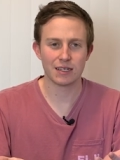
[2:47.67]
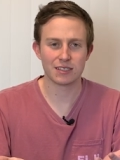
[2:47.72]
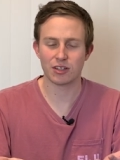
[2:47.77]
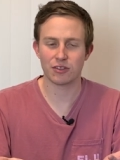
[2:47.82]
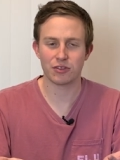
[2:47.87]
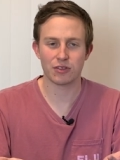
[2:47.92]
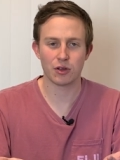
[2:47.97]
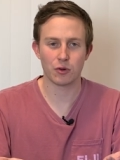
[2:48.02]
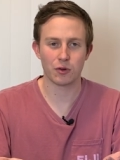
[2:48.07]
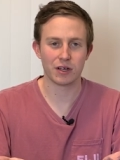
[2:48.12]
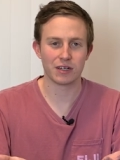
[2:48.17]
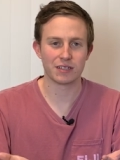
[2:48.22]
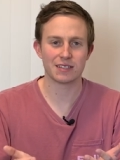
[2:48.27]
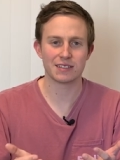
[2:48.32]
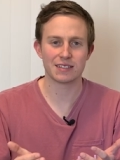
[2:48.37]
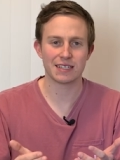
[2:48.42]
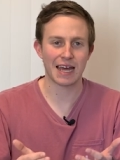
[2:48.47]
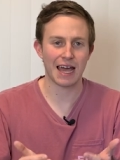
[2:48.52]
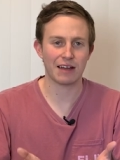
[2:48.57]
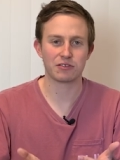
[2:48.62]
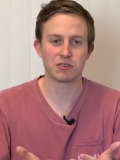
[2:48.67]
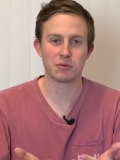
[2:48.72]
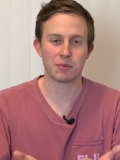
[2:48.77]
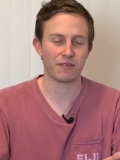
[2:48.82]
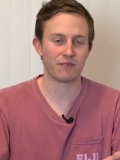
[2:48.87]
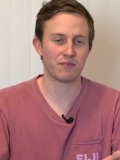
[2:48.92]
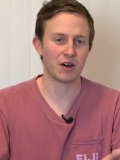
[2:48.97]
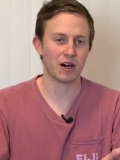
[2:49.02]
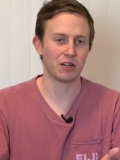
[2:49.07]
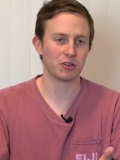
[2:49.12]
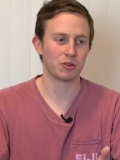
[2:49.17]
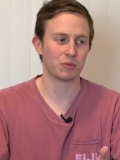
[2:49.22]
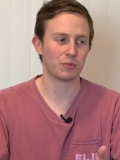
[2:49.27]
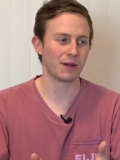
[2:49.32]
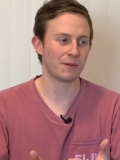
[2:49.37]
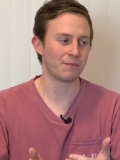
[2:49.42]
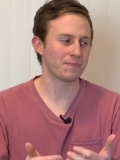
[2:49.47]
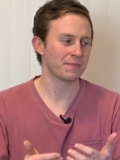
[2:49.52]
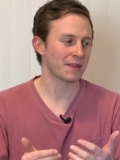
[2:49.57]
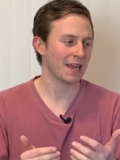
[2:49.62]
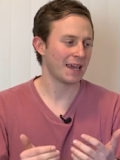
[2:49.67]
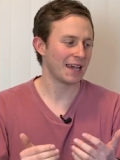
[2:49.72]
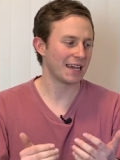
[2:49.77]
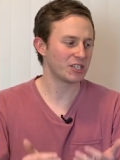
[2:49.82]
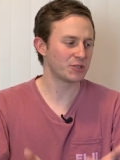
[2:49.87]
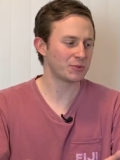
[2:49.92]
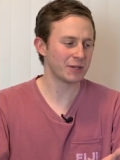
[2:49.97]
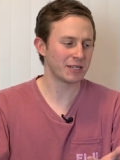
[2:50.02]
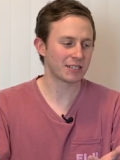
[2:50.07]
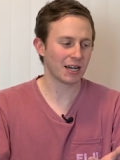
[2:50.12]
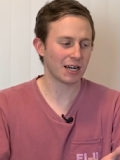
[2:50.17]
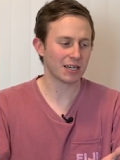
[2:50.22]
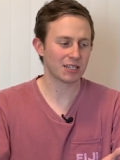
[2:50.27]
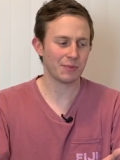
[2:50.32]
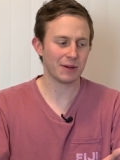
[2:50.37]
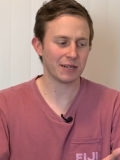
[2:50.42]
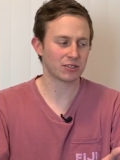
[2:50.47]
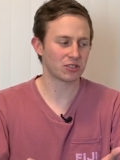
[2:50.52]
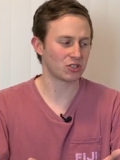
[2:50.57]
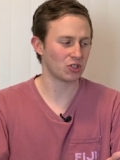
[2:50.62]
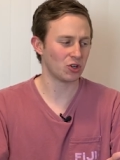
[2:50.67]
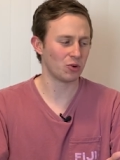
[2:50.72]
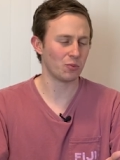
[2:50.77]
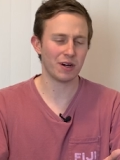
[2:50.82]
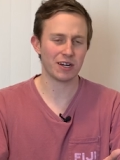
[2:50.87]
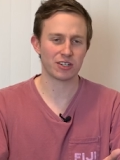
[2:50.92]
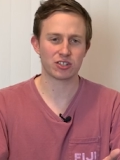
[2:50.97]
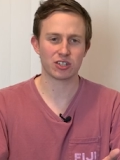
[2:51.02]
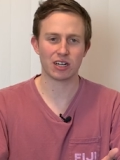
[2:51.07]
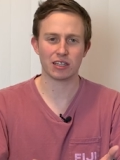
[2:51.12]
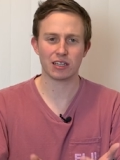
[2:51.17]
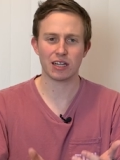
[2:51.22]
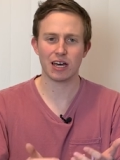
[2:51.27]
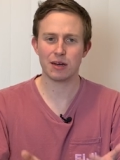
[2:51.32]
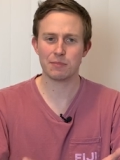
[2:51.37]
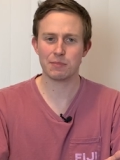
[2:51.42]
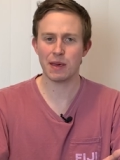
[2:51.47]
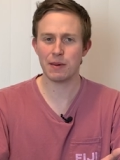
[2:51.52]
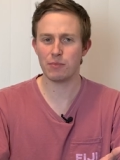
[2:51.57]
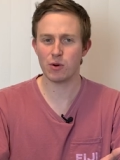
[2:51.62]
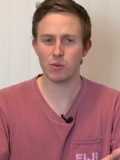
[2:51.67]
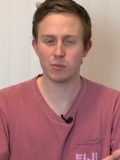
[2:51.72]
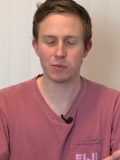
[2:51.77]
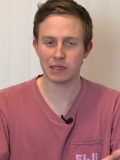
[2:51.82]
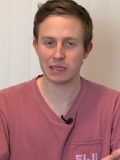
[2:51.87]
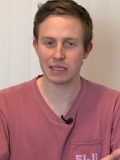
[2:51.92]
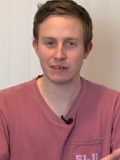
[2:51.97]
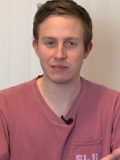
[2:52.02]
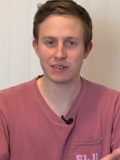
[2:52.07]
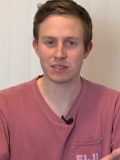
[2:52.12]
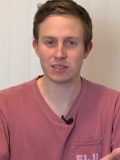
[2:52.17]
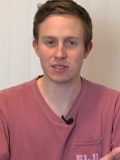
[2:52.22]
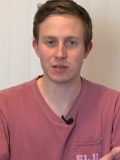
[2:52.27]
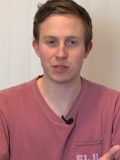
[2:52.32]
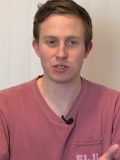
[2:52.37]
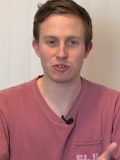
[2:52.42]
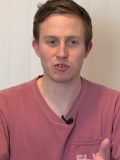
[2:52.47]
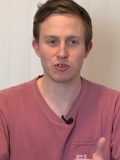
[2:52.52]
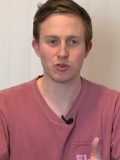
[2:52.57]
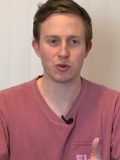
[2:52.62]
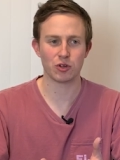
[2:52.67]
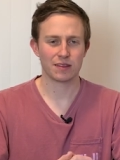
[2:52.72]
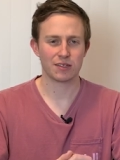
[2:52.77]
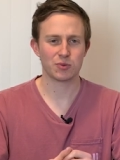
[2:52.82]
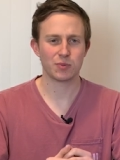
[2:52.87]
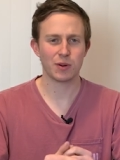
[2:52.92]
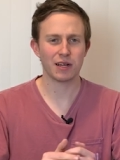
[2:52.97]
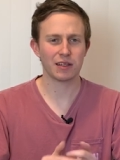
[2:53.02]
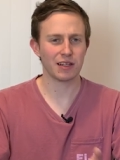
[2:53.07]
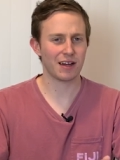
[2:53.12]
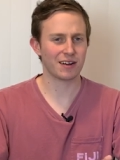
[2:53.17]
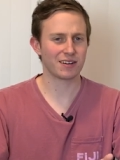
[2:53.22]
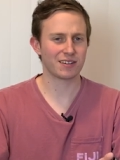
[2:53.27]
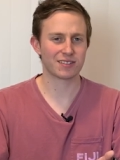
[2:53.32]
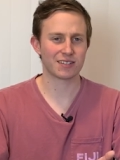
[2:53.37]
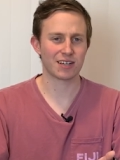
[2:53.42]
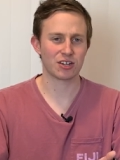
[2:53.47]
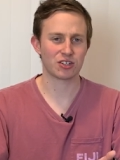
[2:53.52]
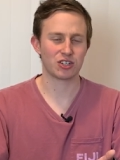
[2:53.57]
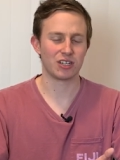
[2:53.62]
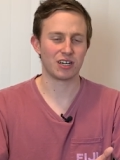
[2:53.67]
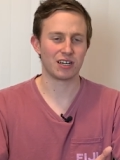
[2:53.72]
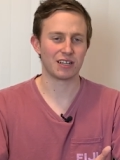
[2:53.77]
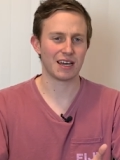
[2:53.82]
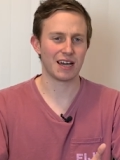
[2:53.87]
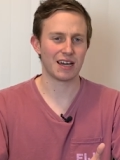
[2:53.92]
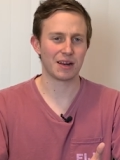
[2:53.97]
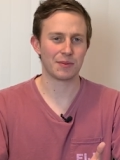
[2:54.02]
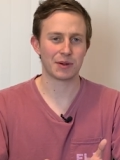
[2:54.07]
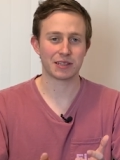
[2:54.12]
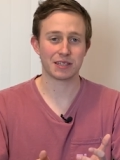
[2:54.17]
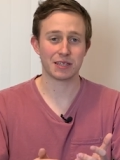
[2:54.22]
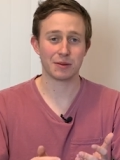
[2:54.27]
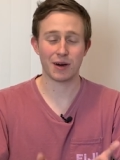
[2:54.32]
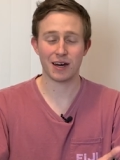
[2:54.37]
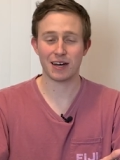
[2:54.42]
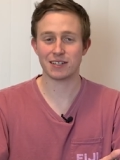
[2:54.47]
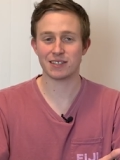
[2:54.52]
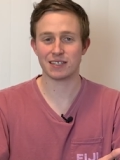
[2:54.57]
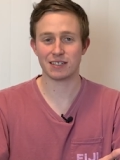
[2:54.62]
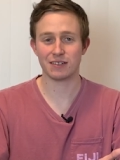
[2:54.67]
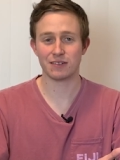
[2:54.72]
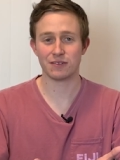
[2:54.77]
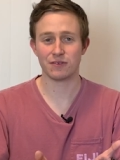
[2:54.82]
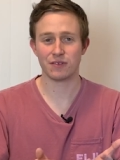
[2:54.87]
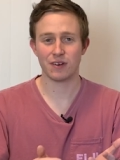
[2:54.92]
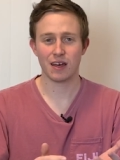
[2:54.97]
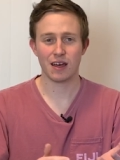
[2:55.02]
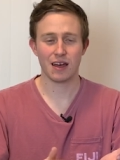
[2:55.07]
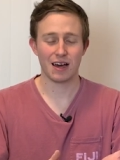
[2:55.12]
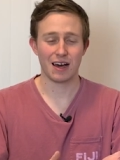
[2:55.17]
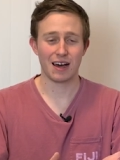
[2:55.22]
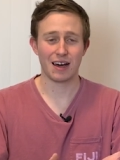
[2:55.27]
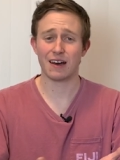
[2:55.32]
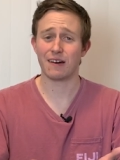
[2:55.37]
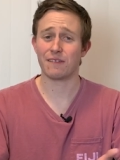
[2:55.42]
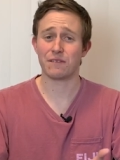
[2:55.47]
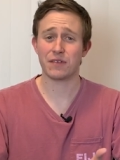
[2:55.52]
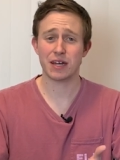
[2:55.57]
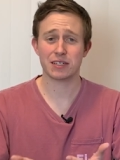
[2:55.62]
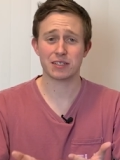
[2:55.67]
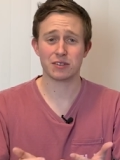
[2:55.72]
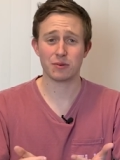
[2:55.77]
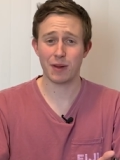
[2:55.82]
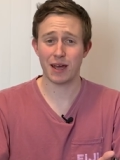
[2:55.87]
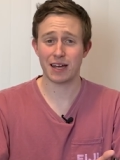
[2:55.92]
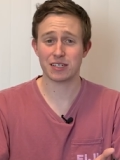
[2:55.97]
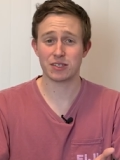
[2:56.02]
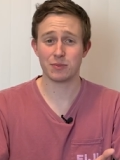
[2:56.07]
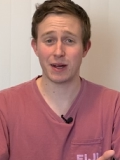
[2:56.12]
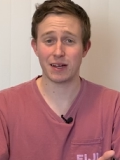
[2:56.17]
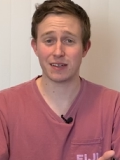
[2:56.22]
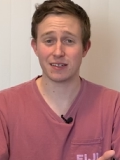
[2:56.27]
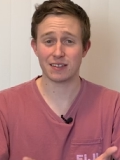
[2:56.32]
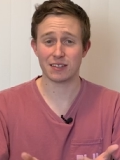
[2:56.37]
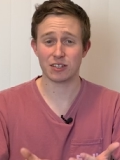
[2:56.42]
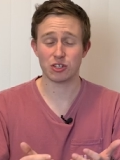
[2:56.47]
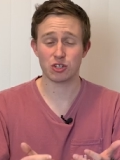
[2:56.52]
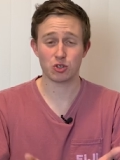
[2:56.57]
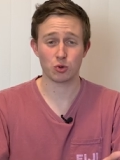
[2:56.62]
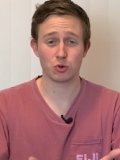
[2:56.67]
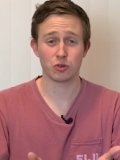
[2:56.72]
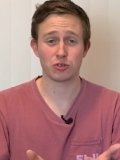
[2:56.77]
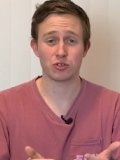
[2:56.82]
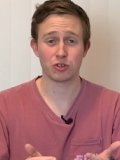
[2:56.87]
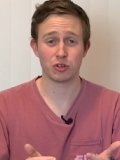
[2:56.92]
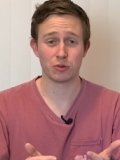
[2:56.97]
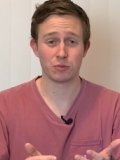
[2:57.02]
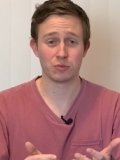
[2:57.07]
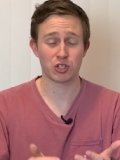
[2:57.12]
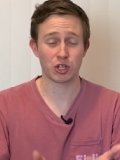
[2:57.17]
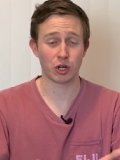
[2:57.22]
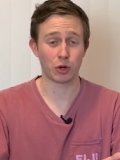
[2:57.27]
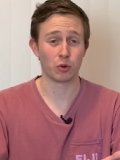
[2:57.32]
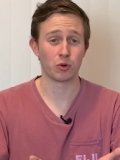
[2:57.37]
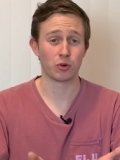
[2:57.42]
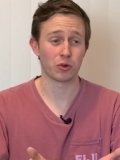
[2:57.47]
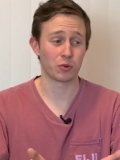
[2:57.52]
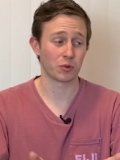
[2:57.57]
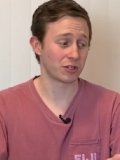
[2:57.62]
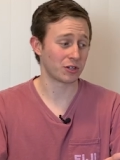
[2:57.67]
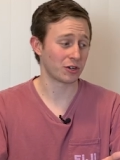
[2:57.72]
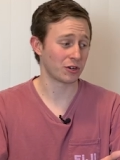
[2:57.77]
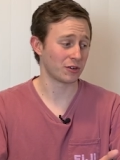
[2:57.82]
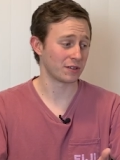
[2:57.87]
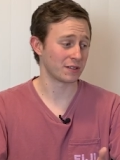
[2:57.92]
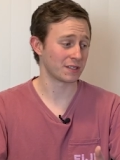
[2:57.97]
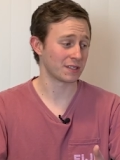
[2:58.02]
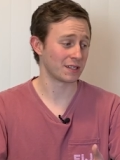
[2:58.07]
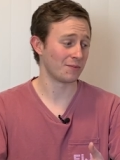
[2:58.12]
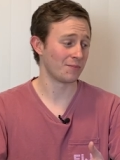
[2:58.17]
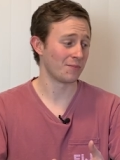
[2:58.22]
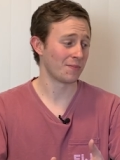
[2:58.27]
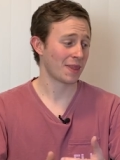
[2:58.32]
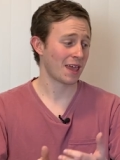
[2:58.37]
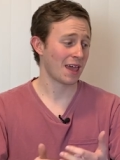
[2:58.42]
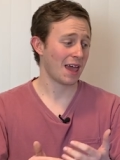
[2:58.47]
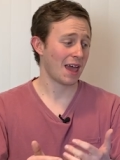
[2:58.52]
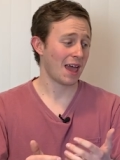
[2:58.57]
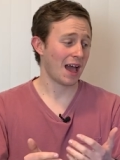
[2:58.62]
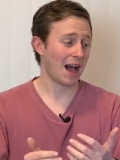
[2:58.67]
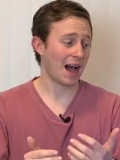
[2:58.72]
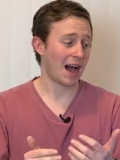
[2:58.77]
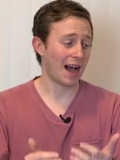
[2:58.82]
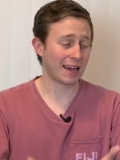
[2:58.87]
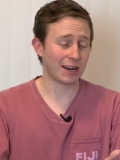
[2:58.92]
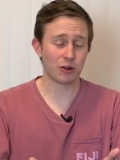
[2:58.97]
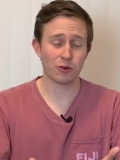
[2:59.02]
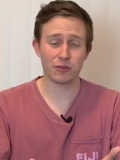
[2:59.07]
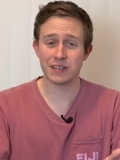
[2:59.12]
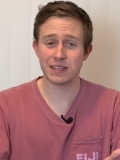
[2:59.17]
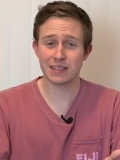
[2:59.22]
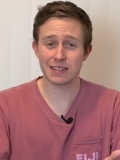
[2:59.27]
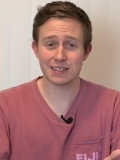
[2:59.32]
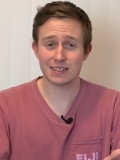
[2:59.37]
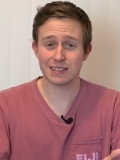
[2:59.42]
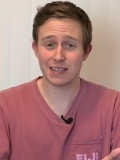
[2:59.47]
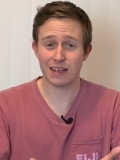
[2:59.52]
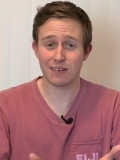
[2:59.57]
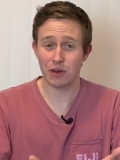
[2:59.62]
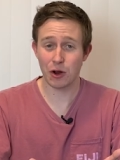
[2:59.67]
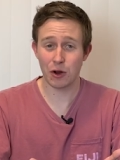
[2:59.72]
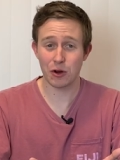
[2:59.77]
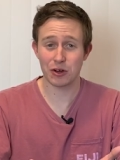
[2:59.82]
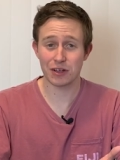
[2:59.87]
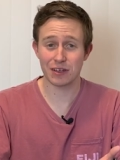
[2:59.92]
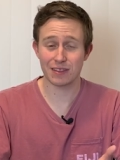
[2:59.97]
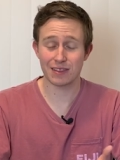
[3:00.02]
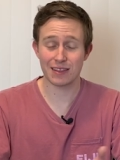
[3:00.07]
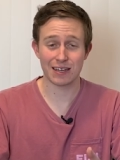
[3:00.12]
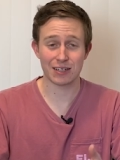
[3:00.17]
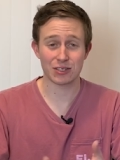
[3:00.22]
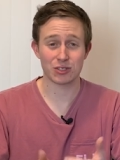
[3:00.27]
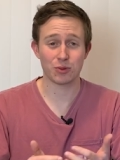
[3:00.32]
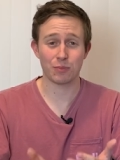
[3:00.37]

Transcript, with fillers: It's a theory. It doesn't have to be followed, but it has been talked about so much that a lot of people believe this to be true. There's been a lot of discussion online about the positive uh, effects of maximizing these short-term shareholder returns, and I don't think this is a very good thing.